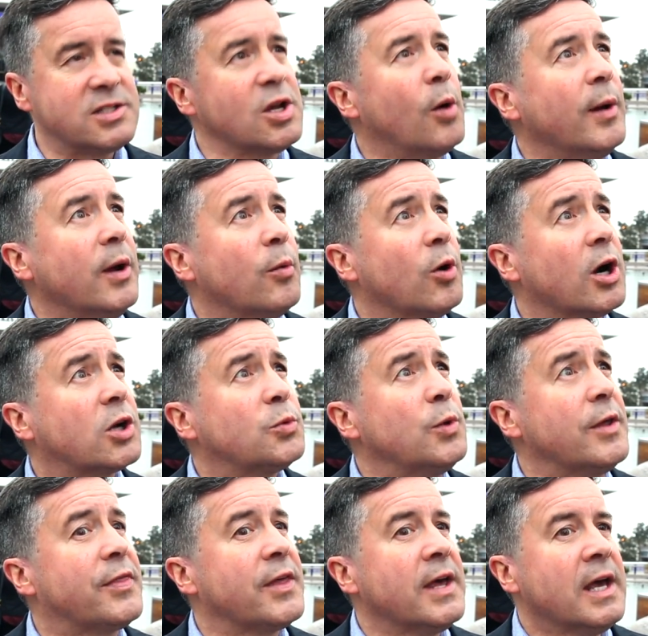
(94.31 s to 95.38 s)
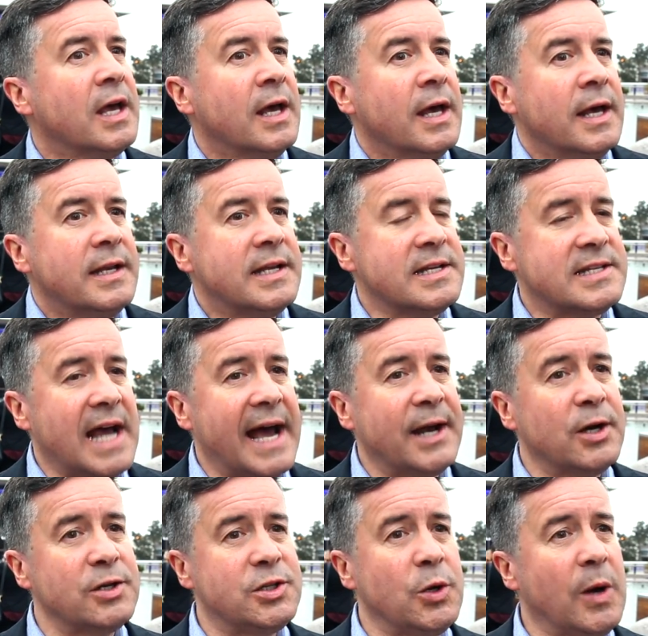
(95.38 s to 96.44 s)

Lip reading: So we worked with designers who